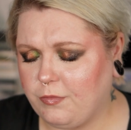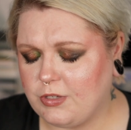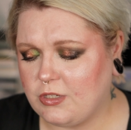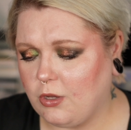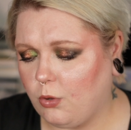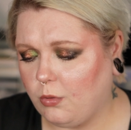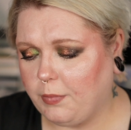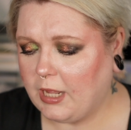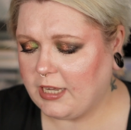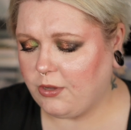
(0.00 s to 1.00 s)
Soul
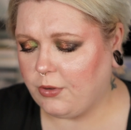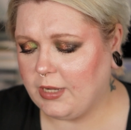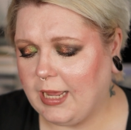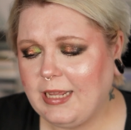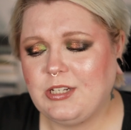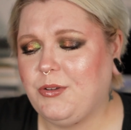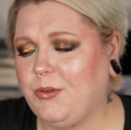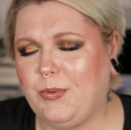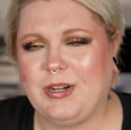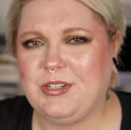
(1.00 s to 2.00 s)
body oil. I don't
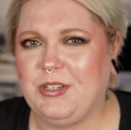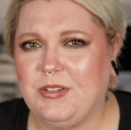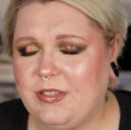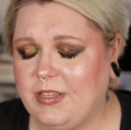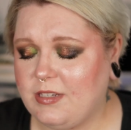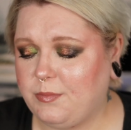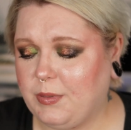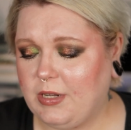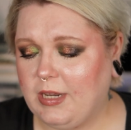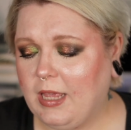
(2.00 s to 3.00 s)
know where to use this,
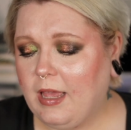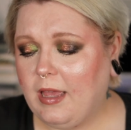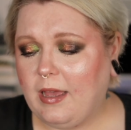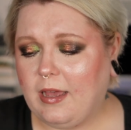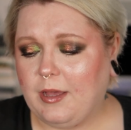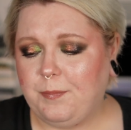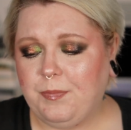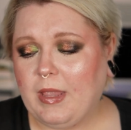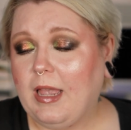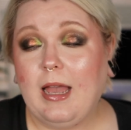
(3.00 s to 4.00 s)
but
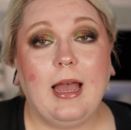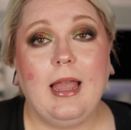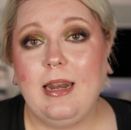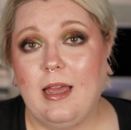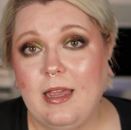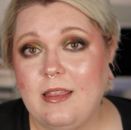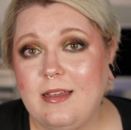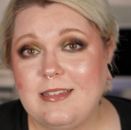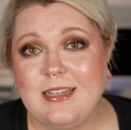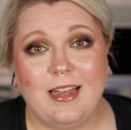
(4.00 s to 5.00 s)
I like
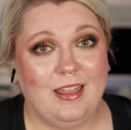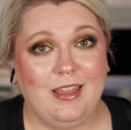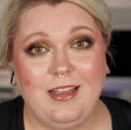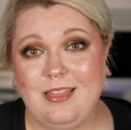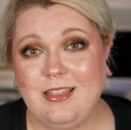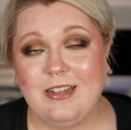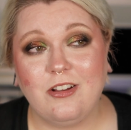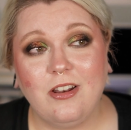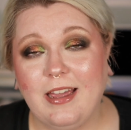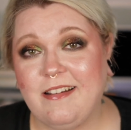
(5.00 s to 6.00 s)
this. I think the
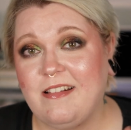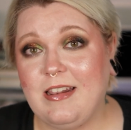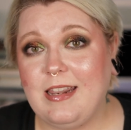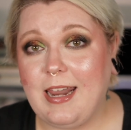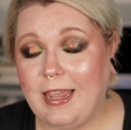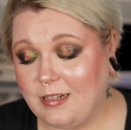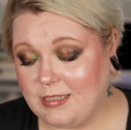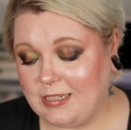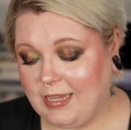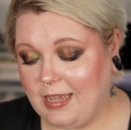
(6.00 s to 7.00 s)
collection nailed
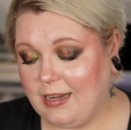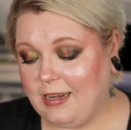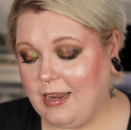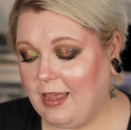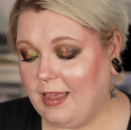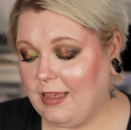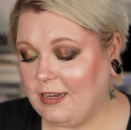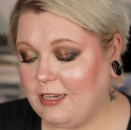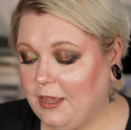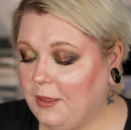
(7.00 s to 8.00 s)
it again,
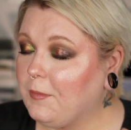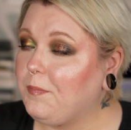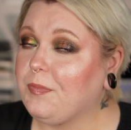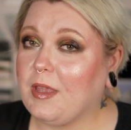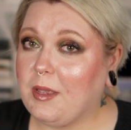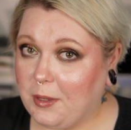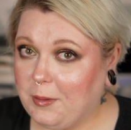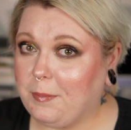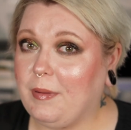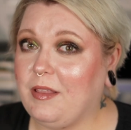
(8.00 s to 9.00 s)
and
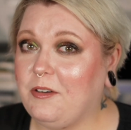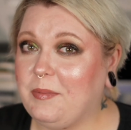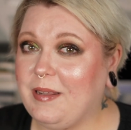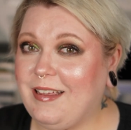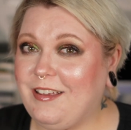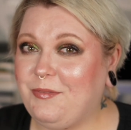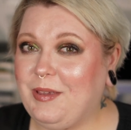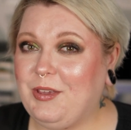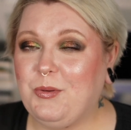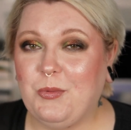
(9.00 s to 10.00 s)
better believe
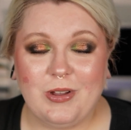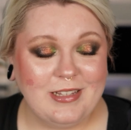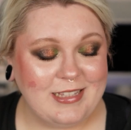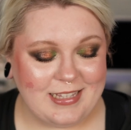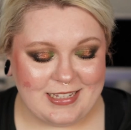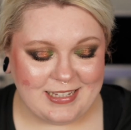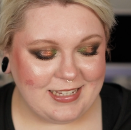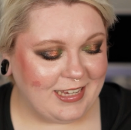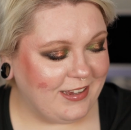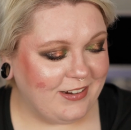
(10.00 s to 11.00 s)
me, once this
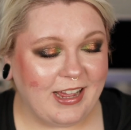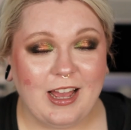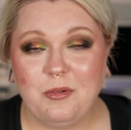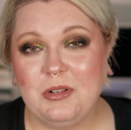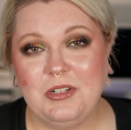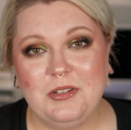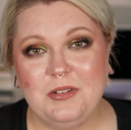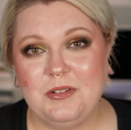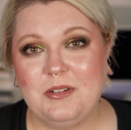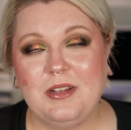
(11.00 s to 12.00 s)
is here, I will
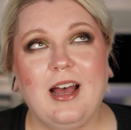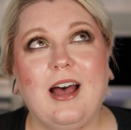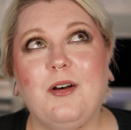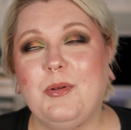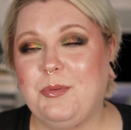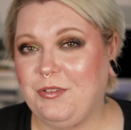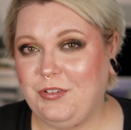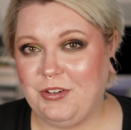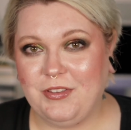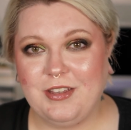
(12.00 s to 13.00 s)

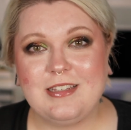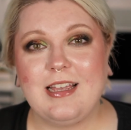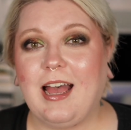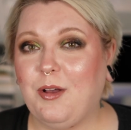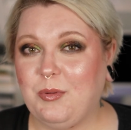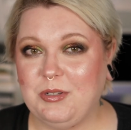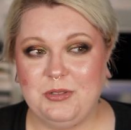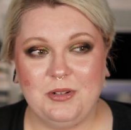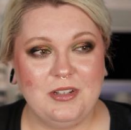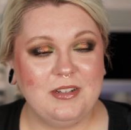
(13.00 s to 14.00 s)
review this. I will
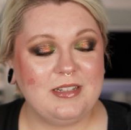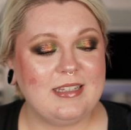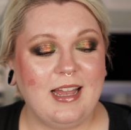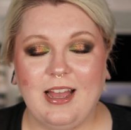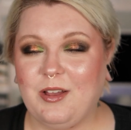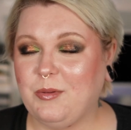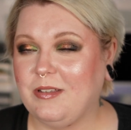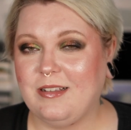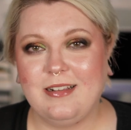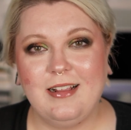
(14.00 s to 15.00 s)
do looks. I
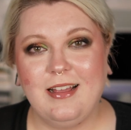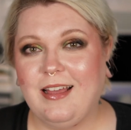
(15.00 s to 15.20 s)
will